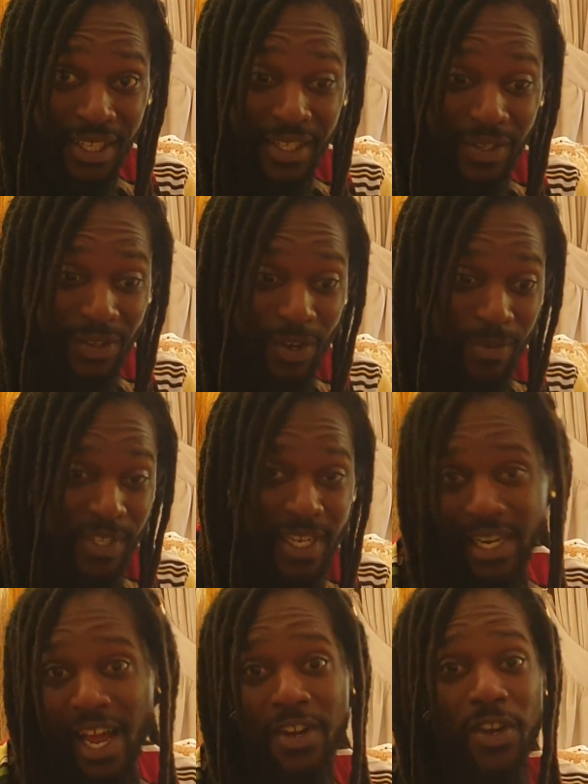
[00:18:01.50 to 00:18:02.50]
You know what I'm
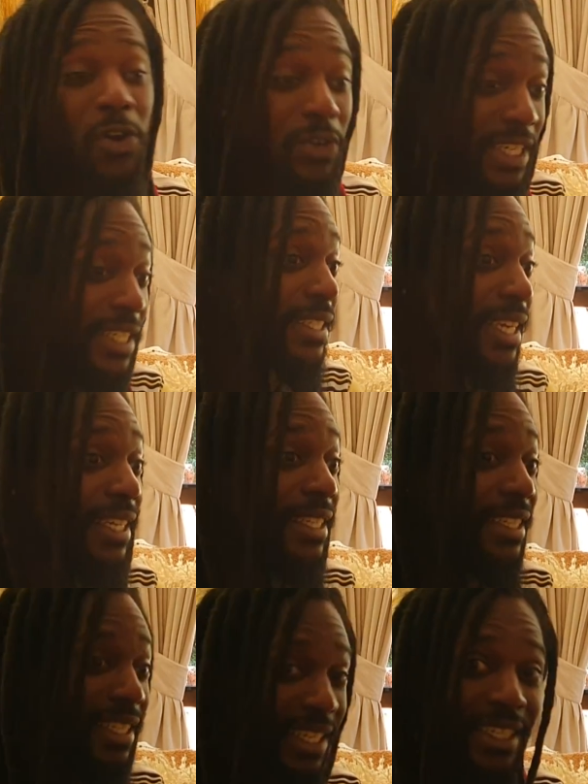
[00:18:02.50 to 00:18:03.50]
saying? I know niggas that
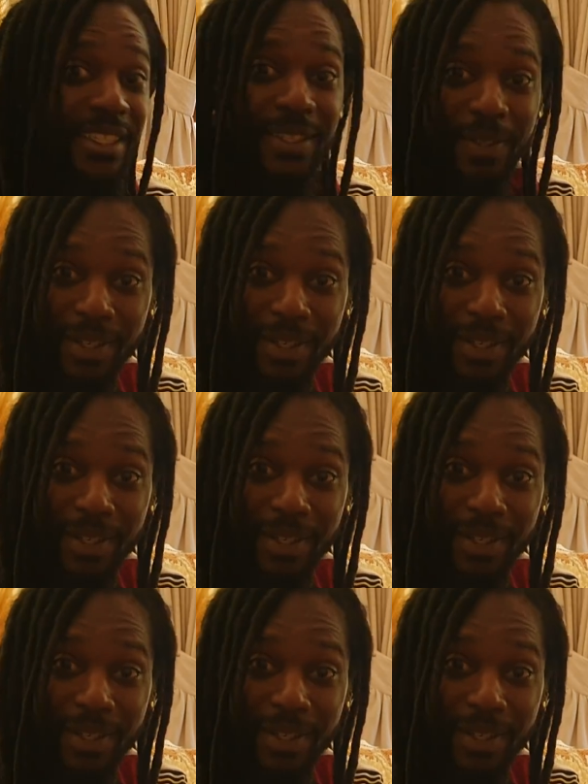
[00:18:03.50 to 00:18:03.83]
didn't hit.